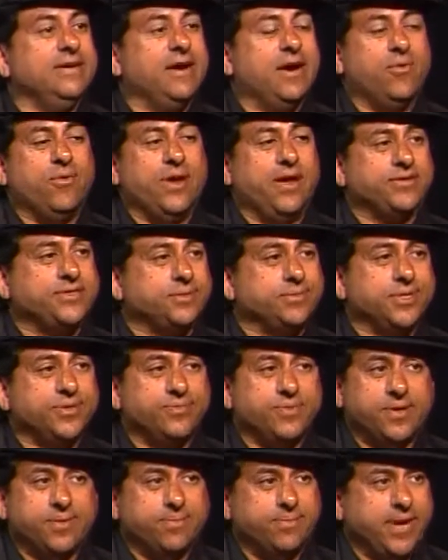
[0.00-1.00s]
We have
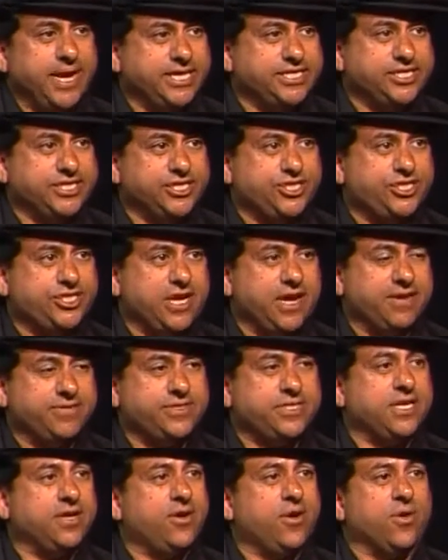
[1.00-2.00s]
some amazing
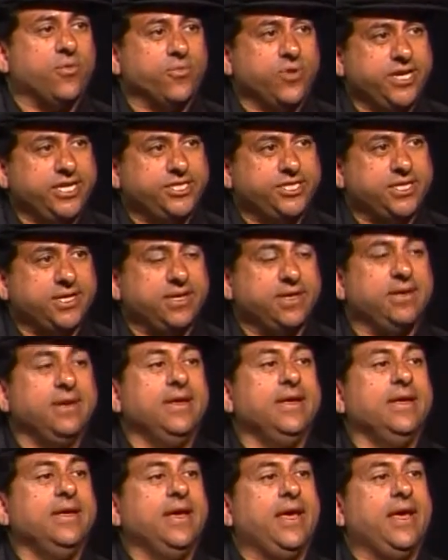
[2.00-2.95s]
chefs in our region,